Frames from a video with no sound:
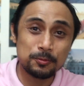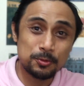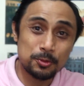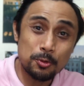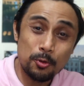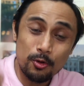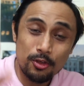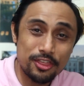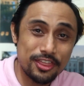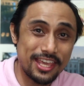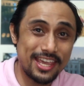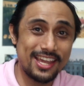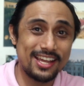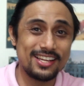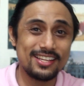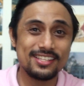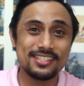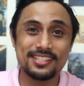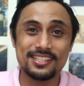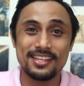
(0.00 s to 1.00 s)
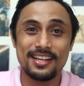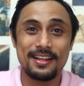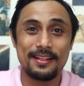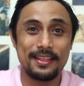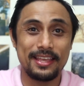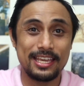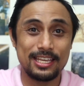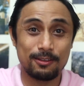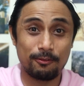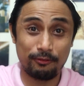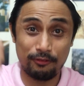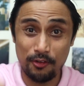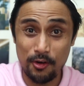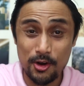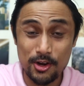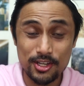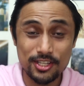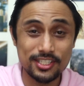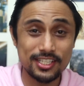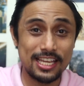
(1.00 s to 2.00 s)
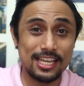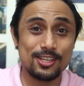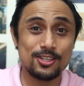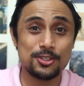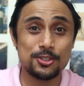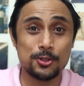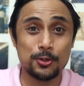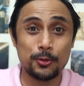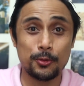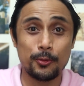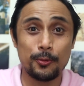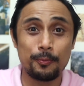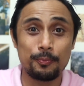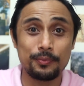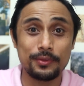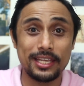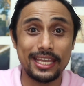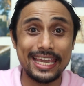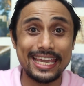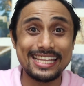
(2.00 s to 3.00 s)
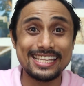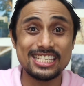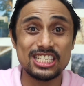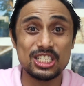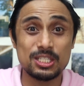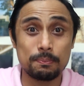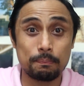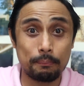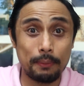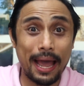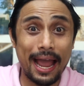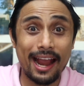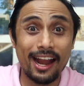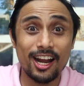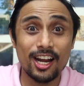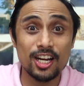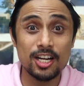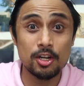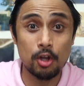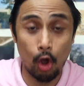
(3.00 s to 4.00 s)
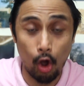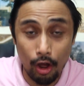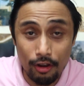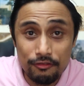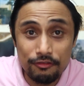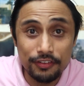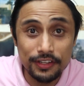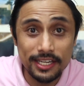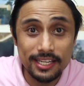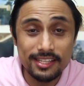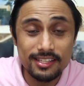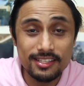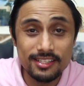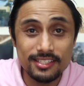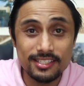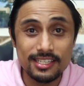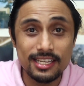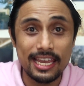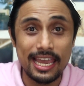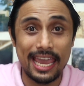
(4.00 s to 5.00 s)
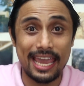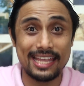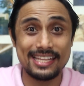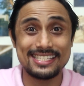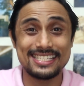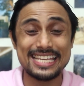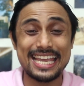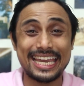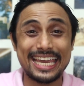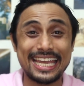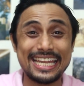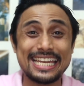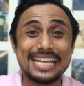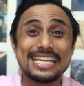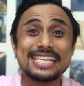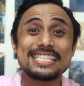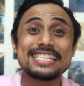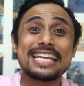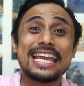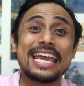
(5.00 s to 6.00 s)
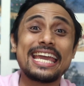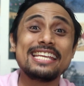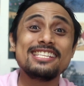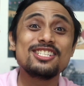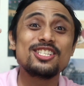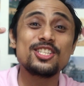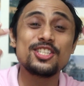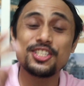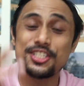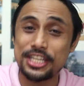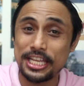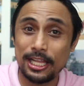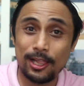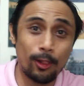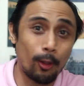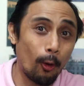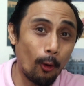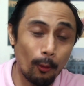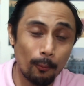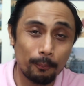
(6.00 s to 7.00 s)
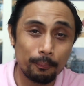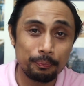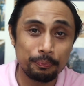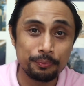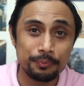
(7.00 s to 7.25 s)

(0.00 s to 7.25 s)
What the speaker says: 2 things. First is to inspire confidence, and second is instill hope.